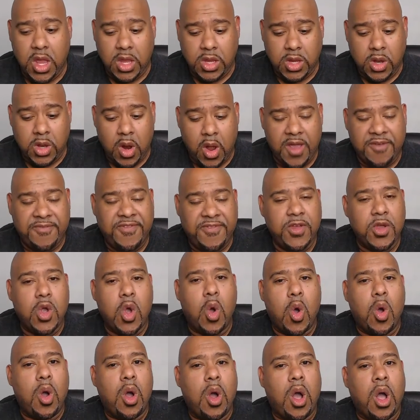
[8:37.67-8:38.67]
If you
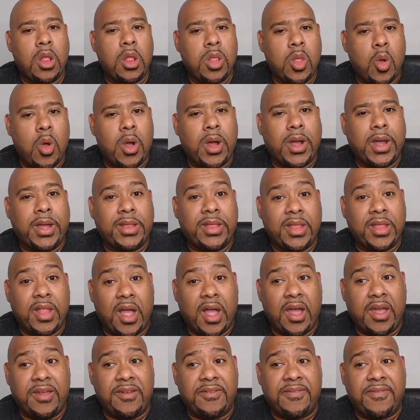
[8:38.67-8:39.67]
go along in
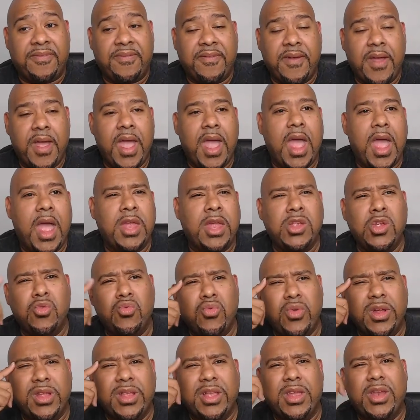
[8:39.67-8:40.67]
life and you
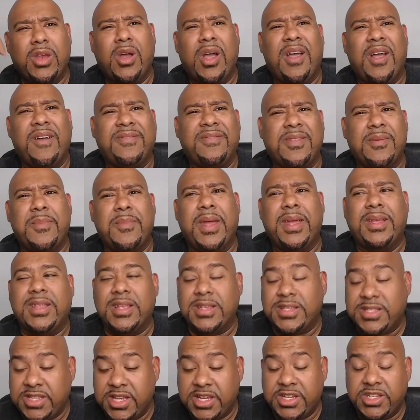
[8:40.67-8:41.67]
really don't have to make
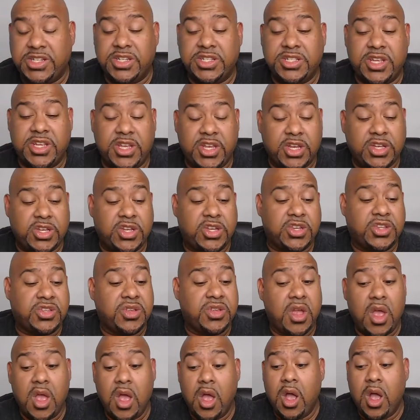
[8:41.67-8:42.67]
decisions and you
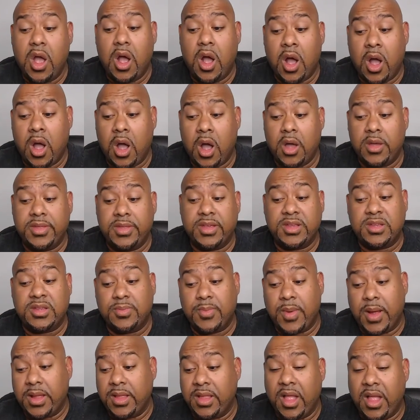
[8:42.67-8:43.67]
just, this is
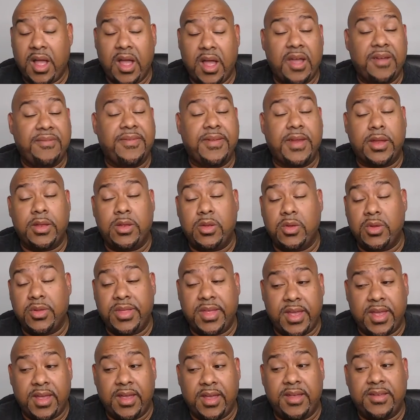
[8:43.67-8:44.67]
my life and I do
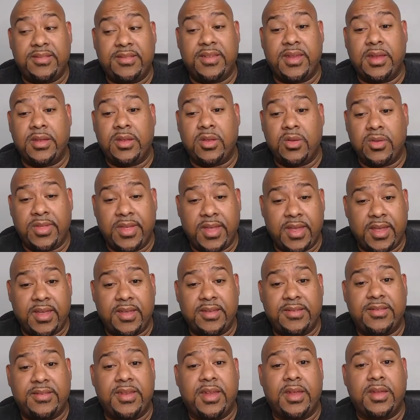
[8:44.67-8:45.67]
this and I do
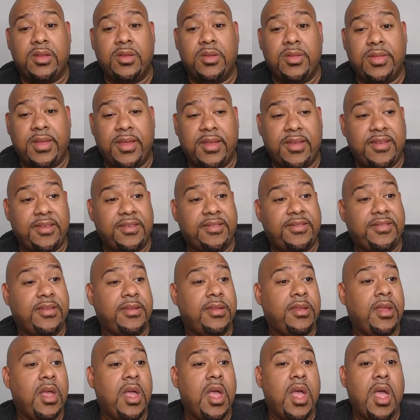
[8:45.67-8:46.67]
this and I do this
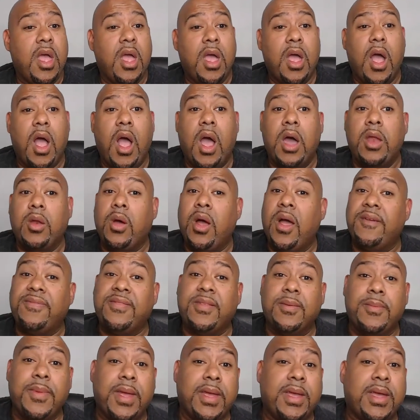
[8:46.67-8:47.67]
and I don't have
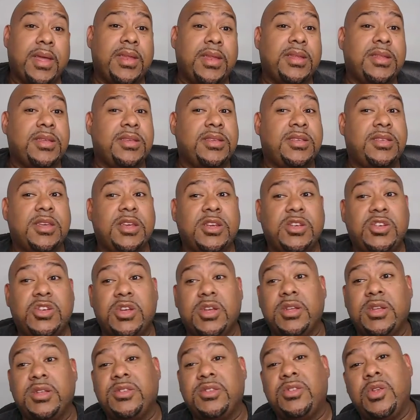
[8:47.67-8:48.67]
to make any
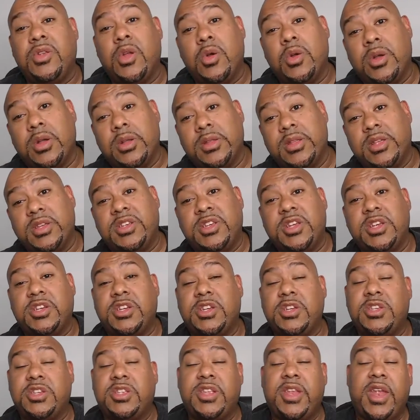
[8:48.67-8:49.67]
decisions, no good
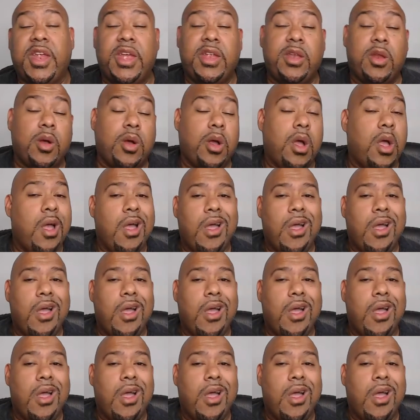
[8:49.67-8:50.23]
decisions today, no,